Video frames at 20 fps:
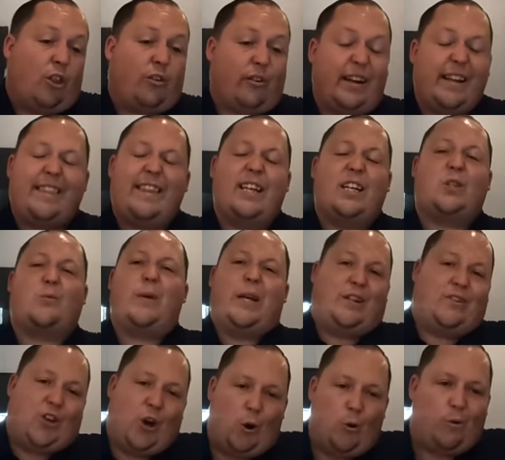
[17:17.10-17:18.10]
three things we
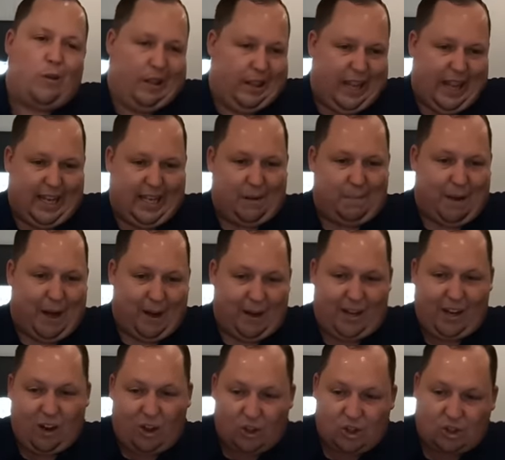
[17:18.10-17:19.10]
don't like about
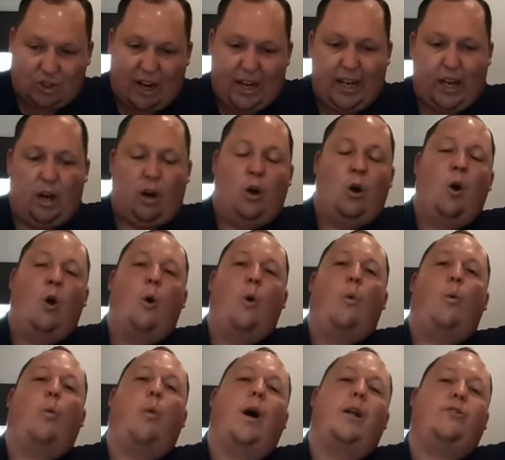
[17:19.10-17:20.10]
it. Andrea,
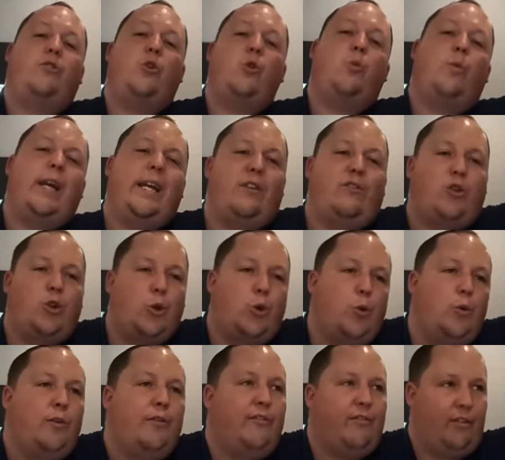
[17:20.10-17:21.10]
what do we
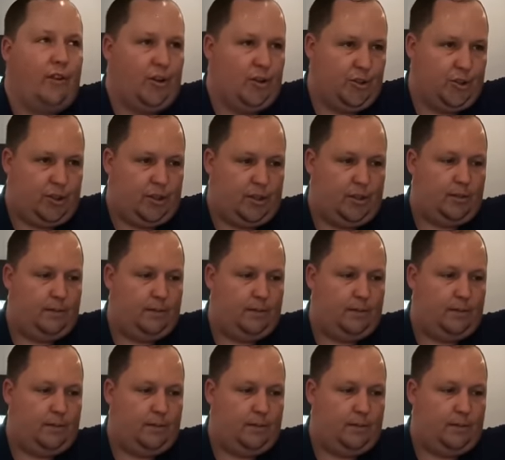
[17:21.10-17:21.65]
do first?